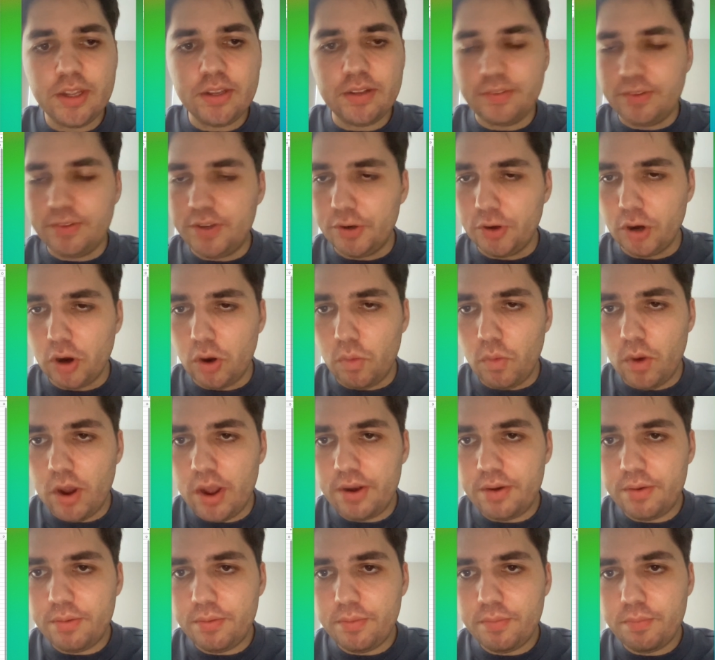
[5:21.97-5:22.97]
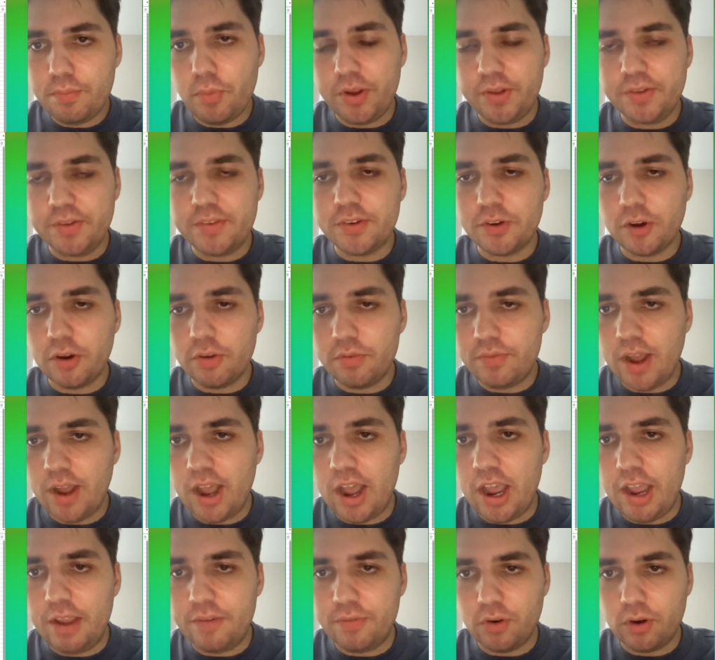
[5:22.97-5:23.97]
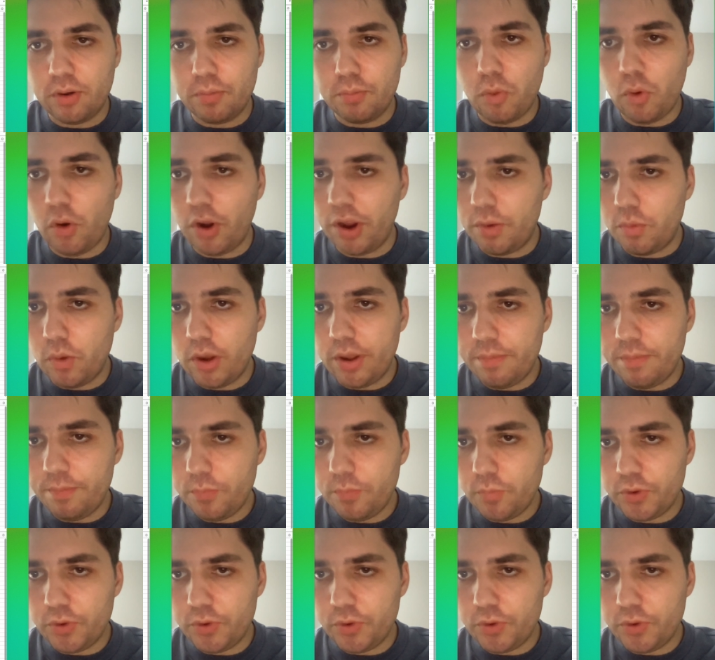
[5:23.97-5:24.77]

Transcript: 0.05, or 0.1,